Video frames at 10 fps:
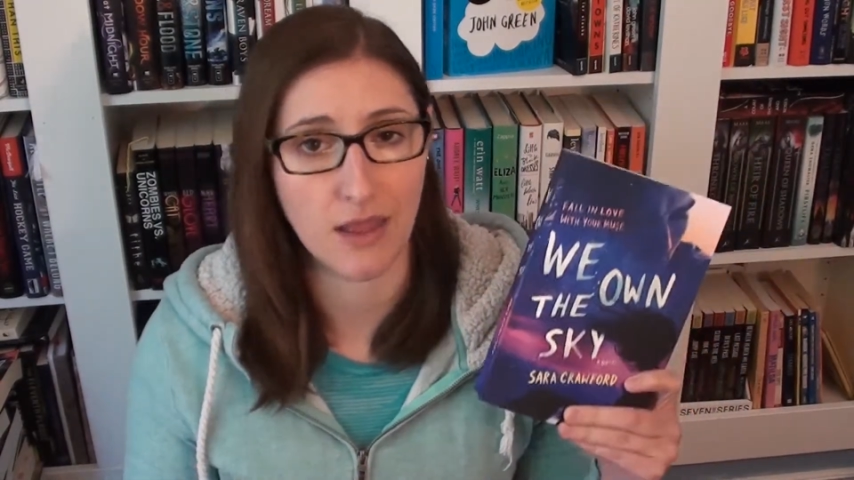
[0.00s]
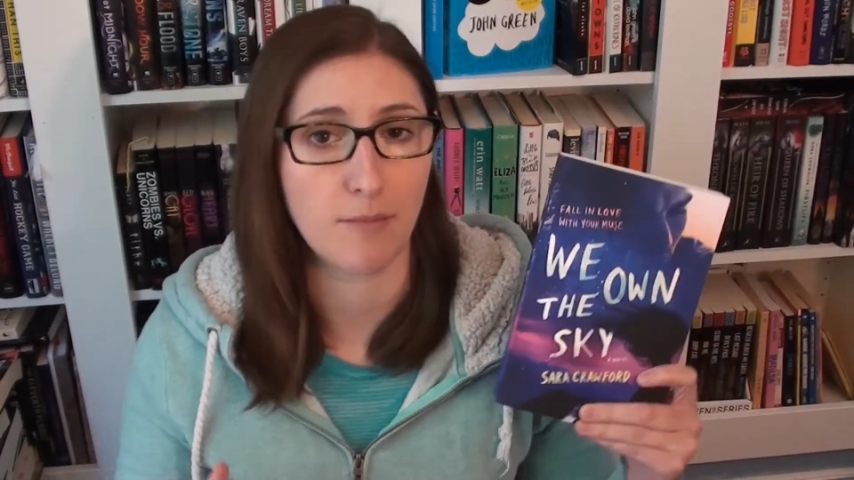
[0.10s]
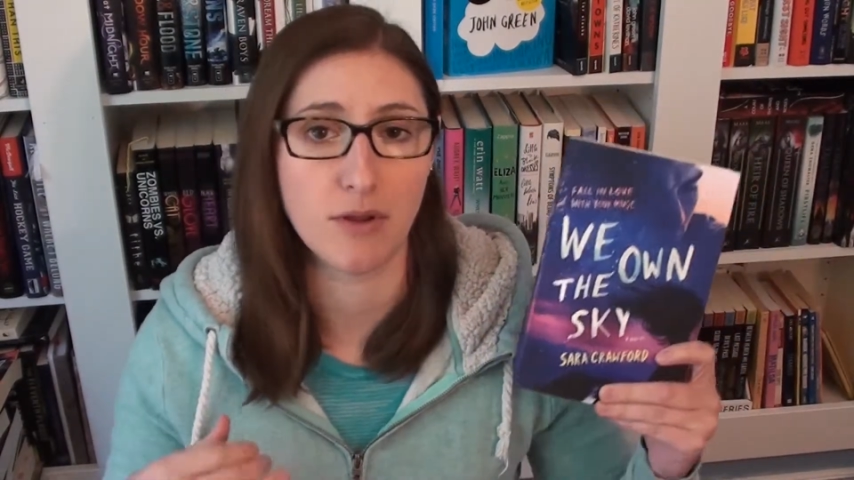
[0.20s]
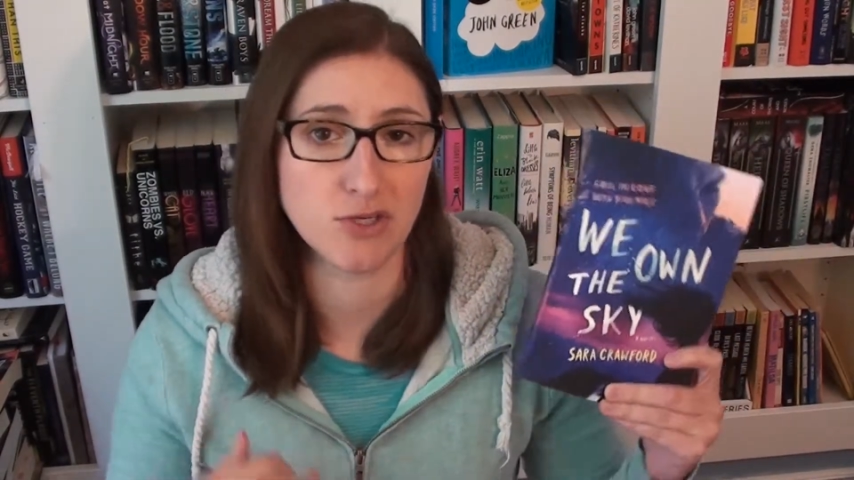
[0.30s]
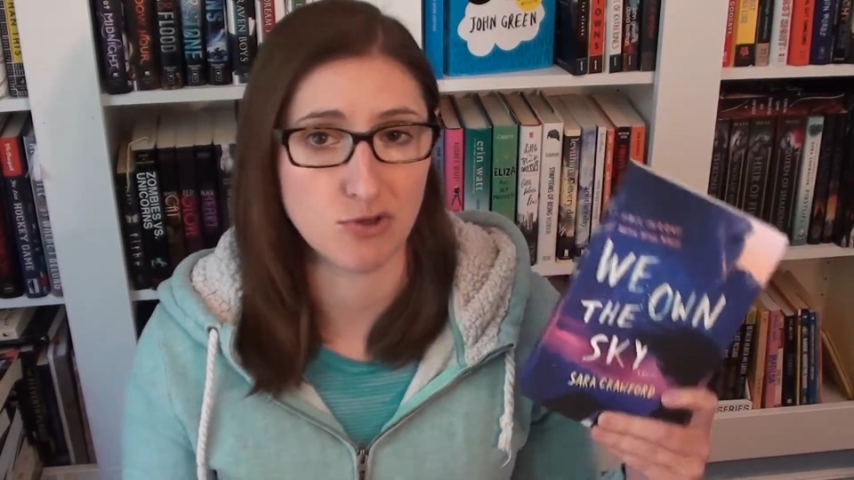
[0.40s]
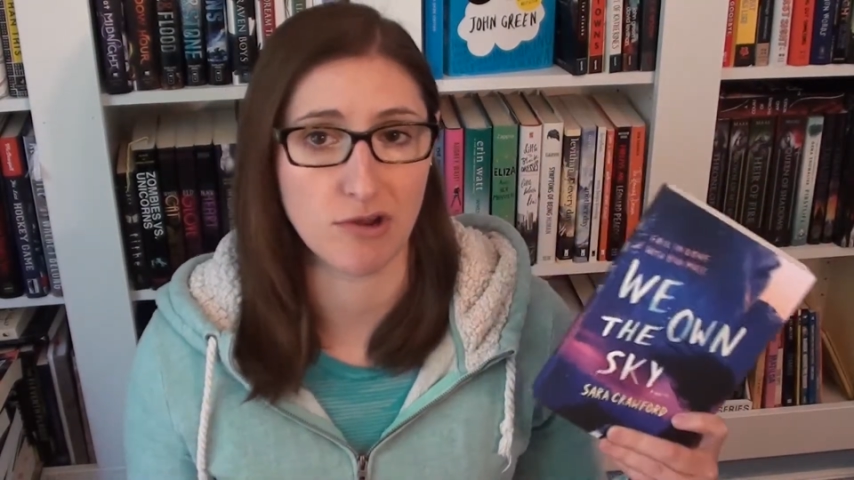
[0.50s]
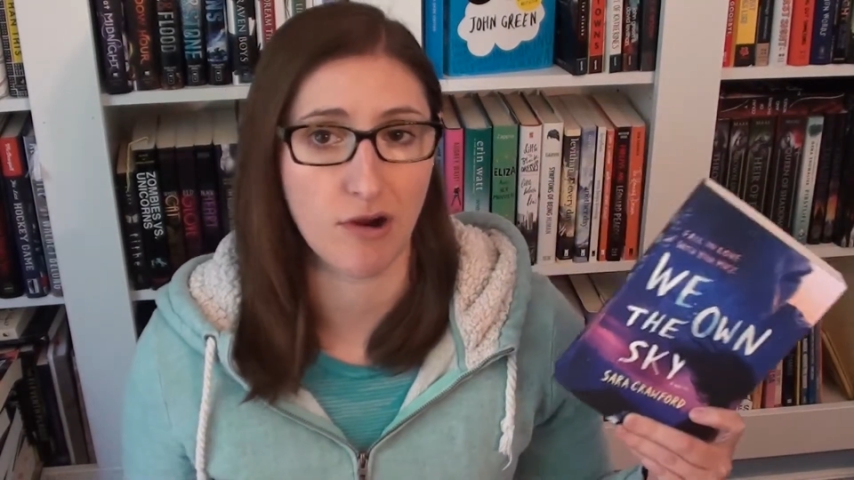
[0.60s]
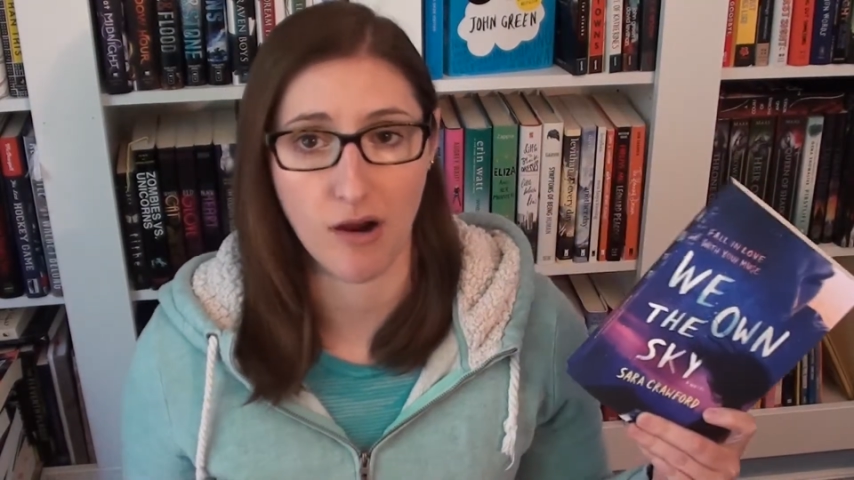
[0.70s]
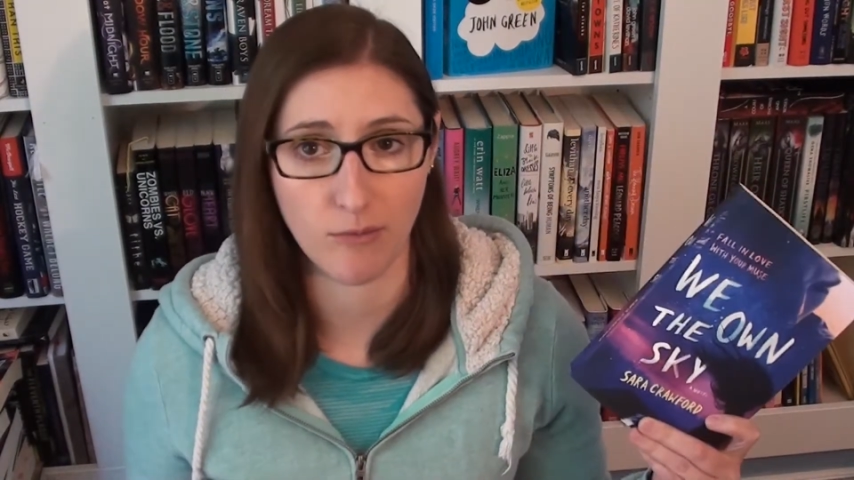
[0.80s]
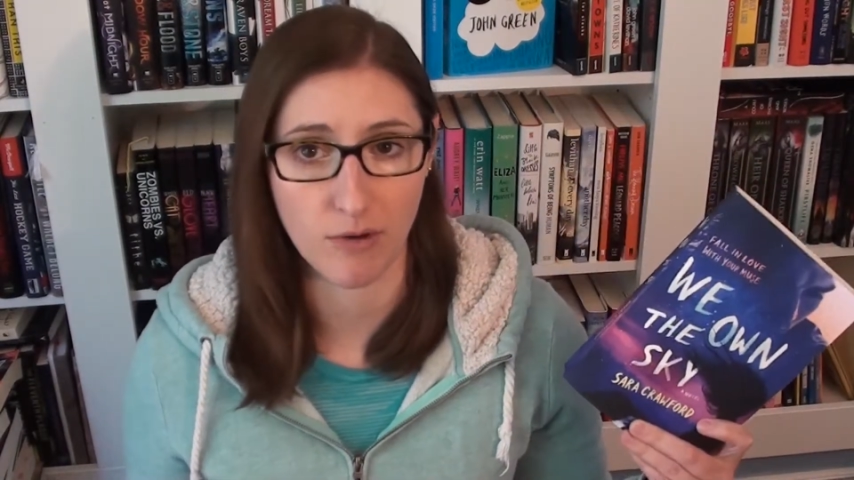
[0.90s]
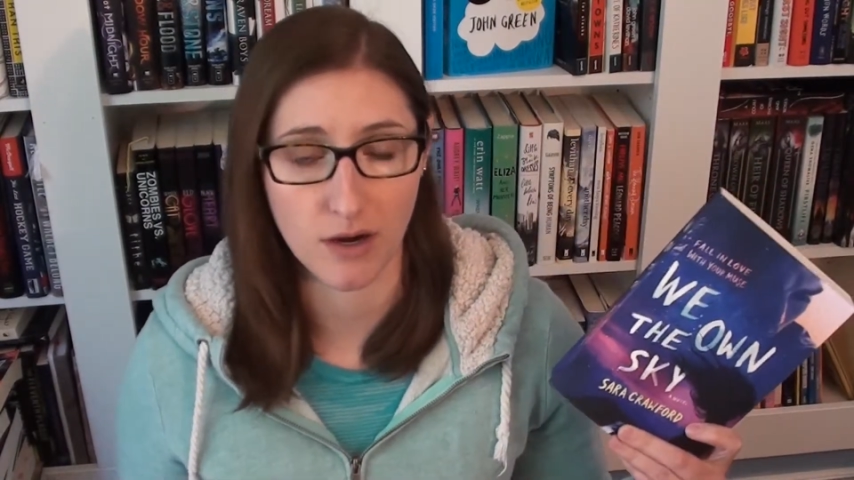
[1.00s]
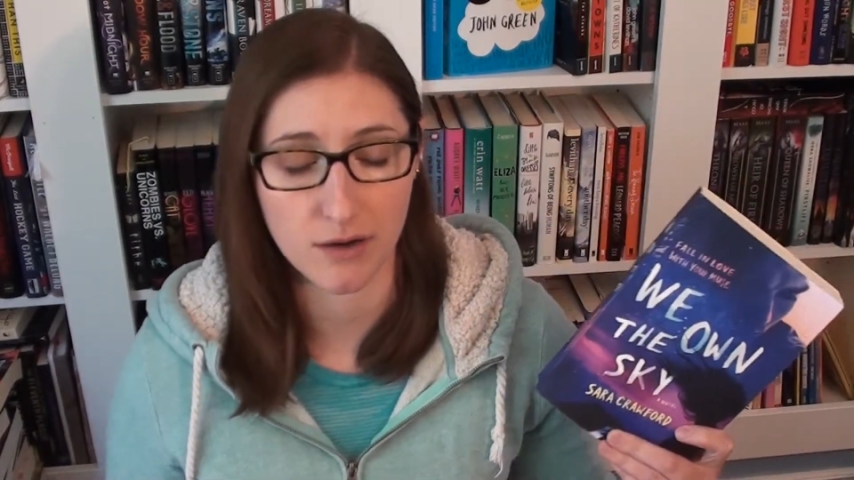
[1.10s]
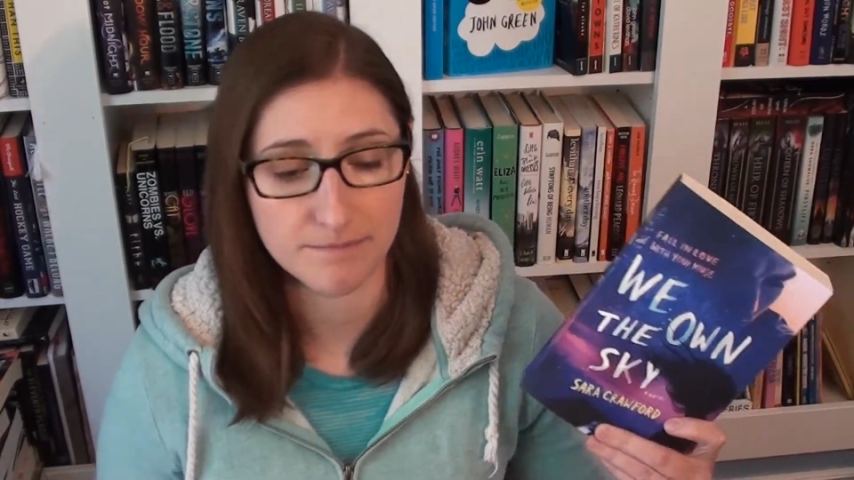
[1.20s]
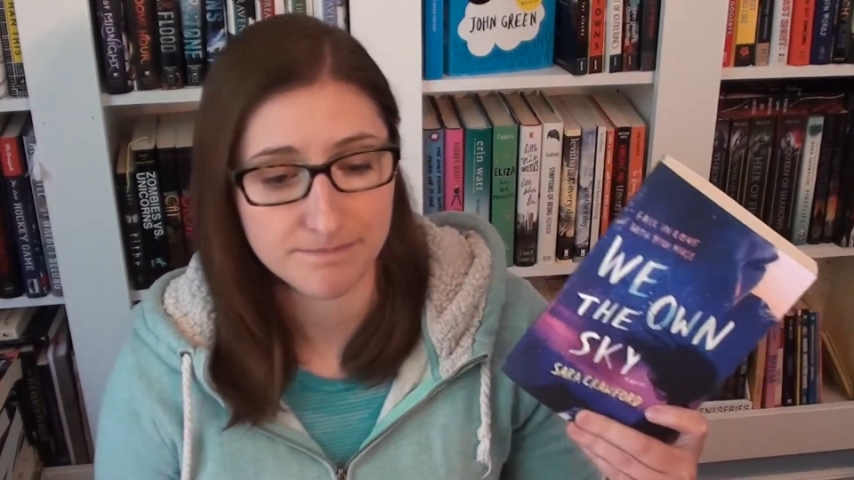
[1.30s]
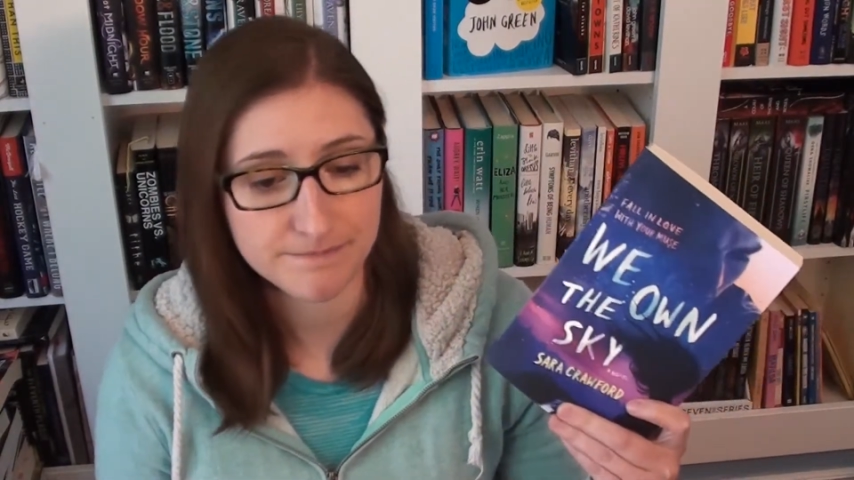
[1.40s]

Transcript: them do their artwork.